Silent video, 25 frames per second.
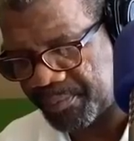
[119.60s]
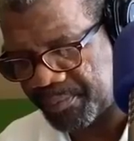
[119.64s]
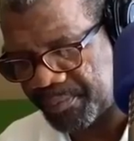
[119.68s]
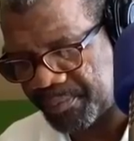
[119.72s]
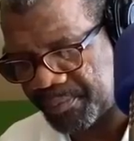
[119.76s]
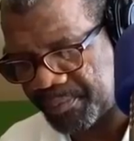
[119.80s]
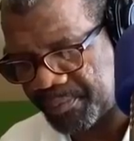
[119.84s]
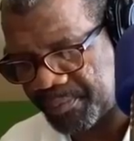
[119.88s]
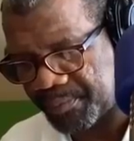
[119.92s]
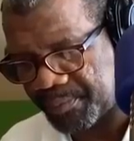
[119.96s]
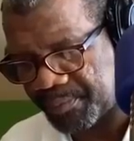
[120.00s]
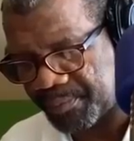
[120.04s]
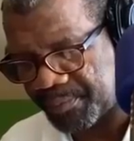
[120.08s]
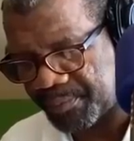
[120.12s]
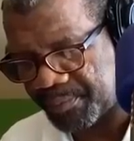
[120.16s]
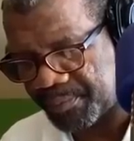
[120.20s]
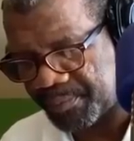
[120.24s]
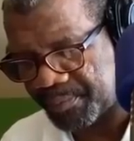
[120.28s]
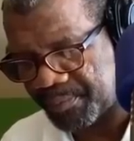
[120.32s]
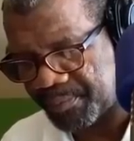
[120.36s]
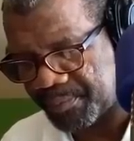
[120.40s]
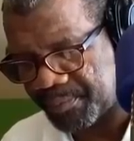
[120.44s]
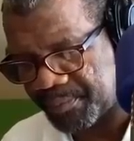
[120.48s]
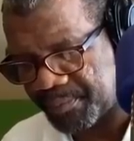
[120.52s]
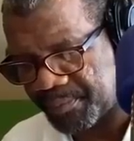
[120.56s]

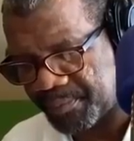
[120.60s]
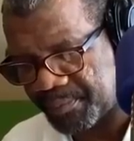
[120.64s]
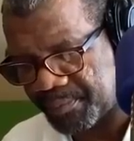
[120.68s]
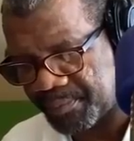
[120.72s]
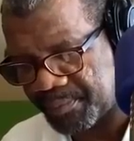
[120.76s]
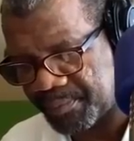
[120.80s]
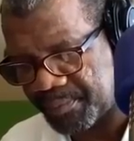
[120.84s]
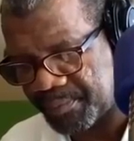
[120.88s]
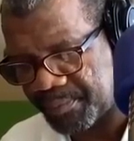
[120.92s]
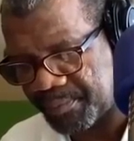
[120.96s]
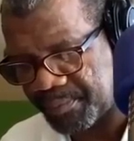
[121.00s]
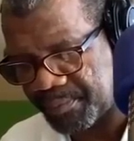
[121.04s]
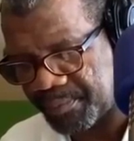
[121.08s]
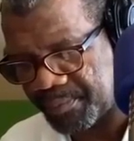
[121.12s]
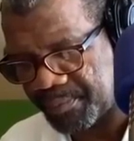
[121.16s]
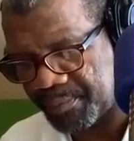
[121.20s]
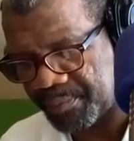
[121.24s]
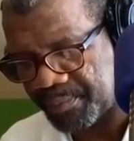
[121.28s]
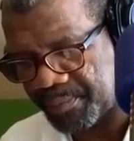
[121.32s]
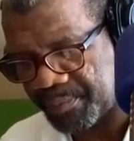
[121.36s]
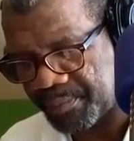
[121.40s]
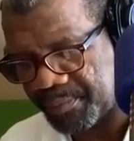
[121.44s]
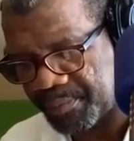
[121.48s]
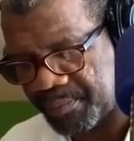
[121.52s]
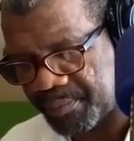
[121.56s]

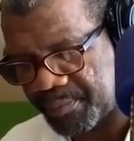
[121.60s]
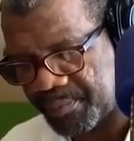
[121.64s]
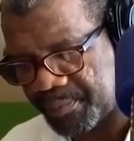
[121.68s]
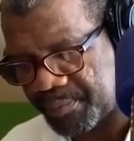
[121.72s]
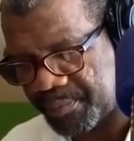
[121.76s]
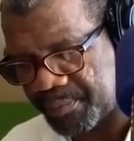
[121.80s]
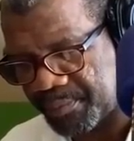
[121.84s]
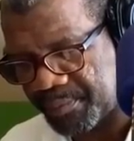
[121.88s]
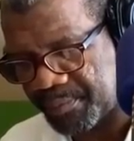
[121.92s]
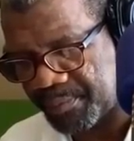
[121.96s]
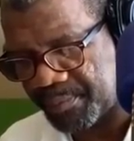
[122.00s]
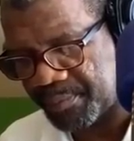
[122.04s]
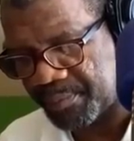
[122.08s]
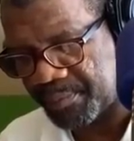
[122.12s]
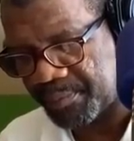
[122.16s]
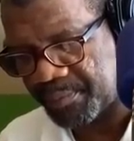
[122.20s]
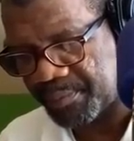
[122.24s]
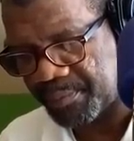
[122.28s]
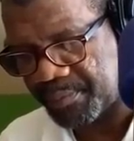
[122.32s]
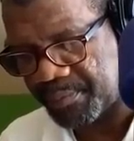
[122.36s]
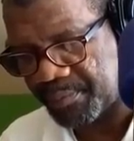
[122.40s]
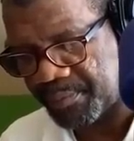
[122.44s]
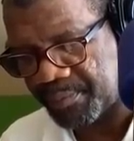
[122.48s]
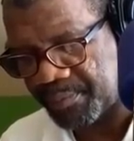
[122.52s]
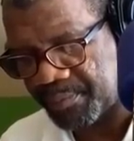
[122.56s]

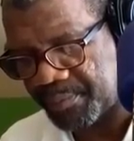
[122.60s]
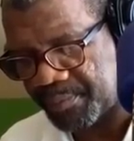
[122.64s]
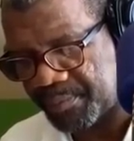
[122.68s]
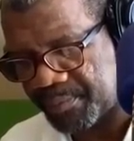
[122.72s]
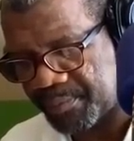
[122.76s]
The person shown says nothing.